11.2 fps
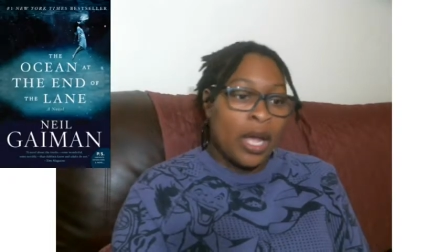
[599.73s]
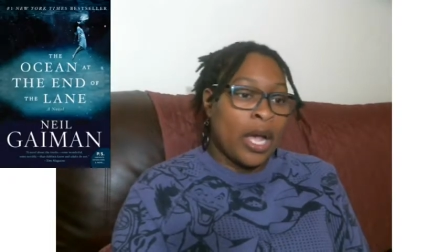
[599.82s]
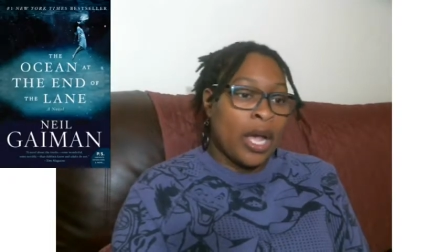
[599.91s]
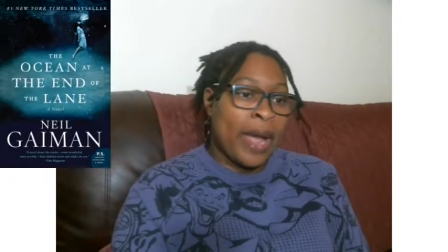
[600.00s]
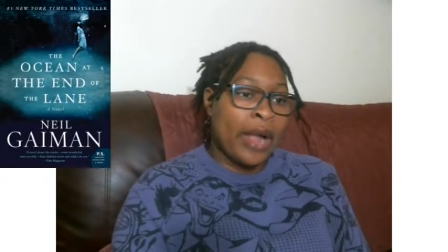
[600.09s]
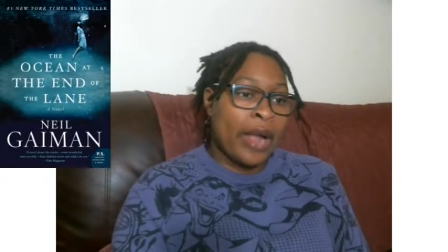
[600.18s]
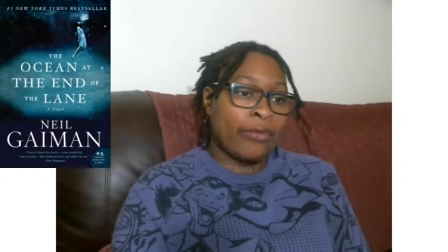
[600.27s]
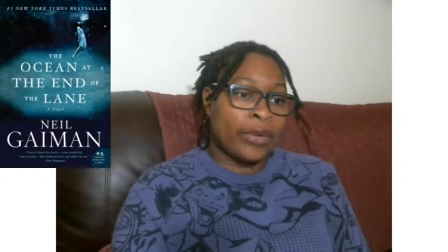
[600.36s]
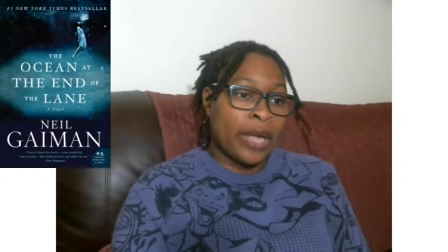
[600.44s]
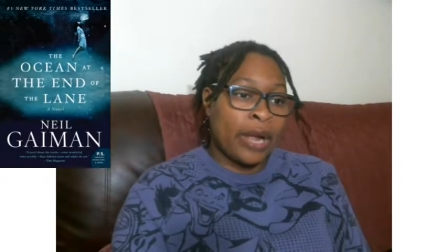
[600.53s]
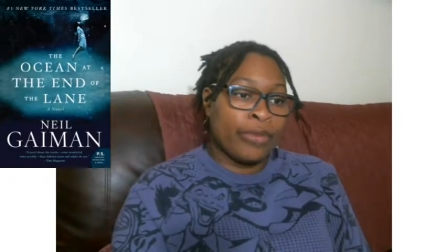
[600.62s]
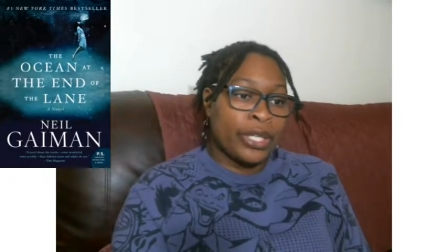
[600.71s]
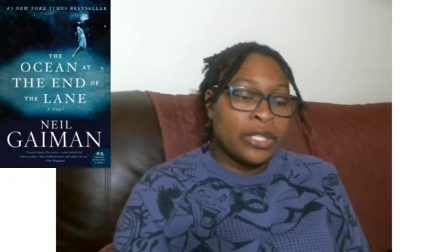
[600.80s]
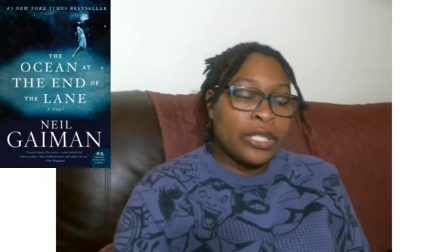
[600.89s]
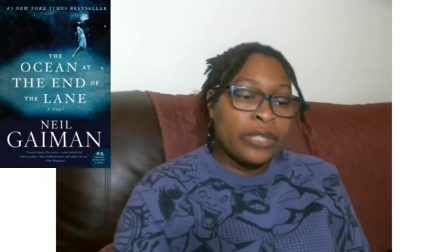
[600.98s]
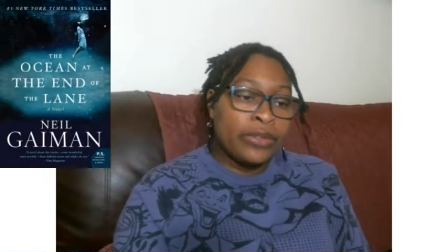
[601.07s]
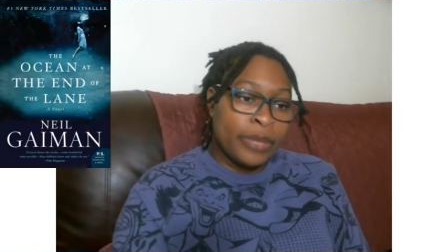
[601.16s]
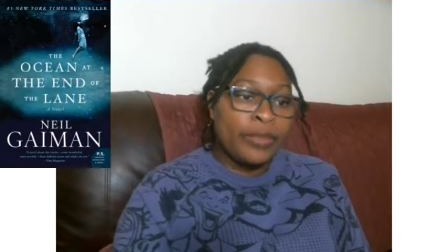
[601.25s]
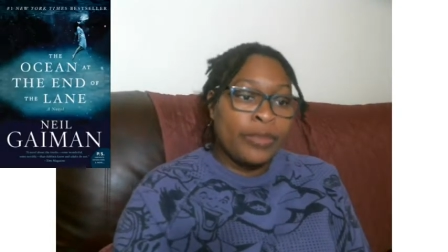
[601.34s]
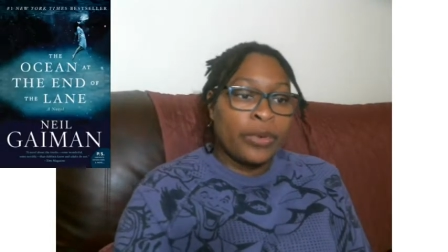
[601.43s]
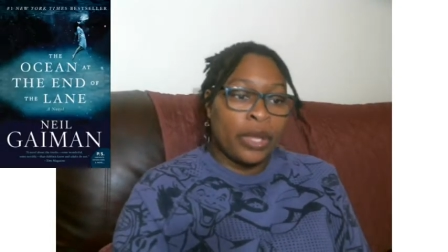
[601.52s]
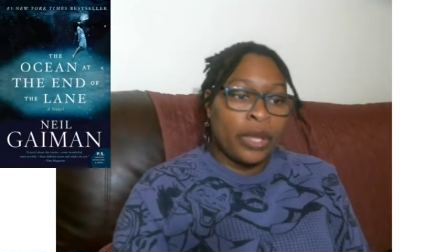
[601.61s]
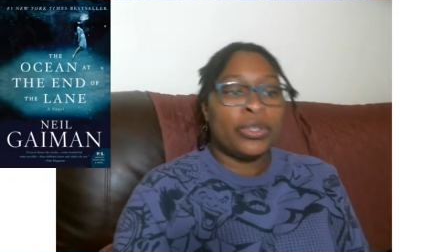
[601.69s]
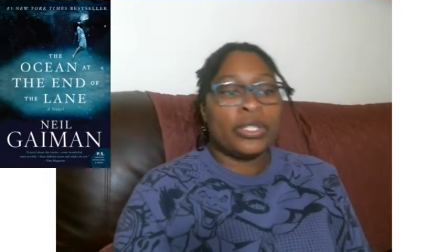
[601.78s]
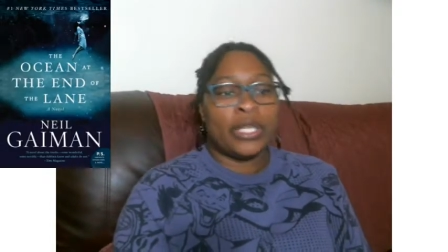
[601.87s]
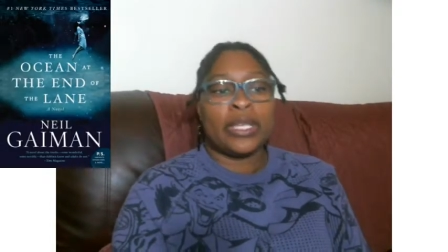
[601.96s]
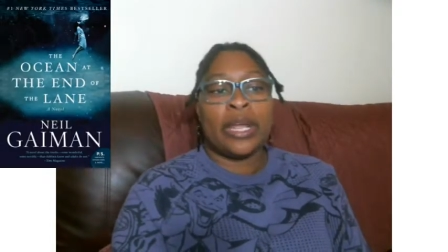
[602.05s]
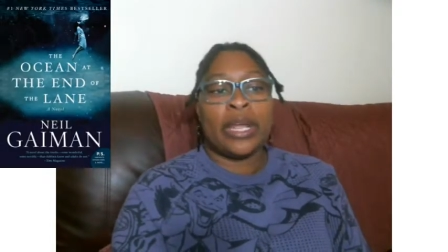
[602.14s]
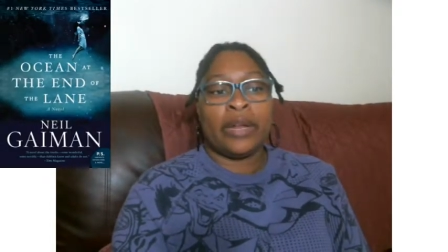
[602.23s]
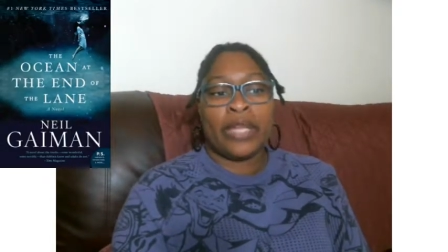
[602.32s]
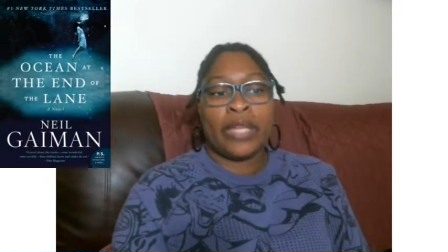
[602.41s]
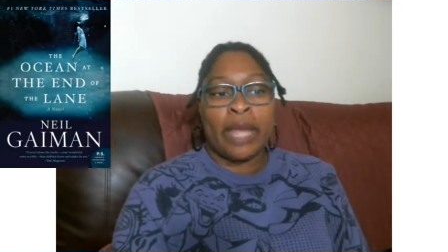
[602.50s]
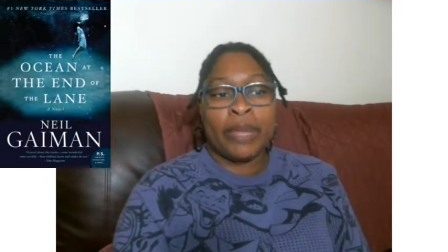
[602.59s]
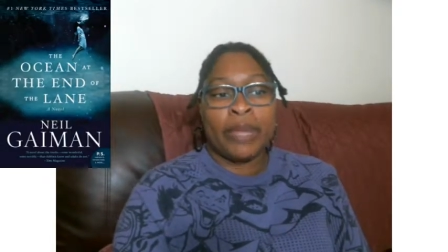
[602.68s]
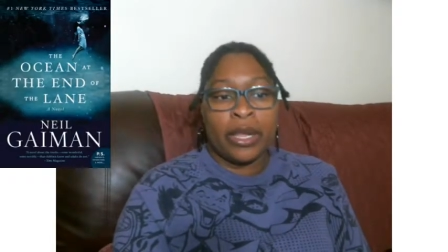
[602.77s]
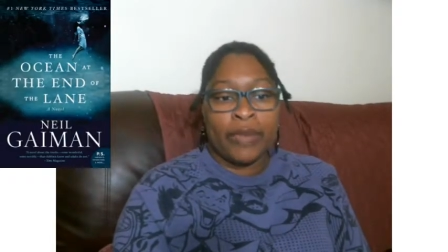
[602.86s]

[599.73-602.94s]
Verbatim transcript: Um, I re- originally remember The Ocean at the End of the Lane being